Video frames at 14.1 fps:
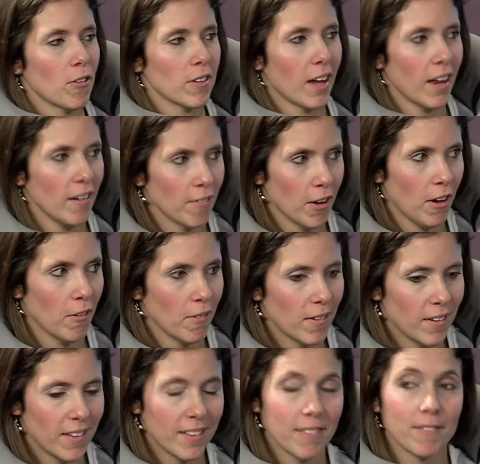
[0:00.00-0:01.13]
Well,
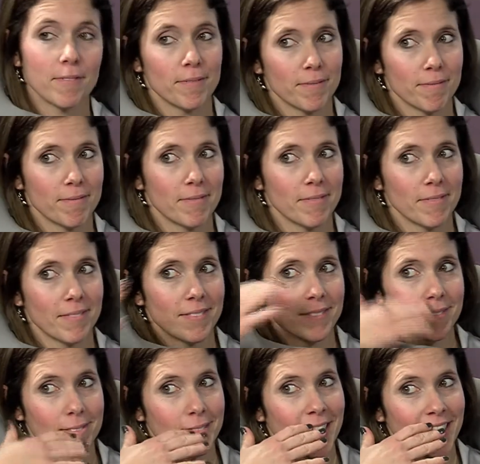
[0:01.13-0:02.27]
can you lick your,
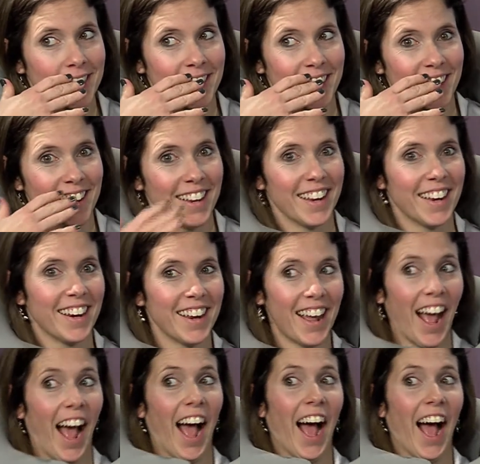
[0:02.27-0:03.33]
right?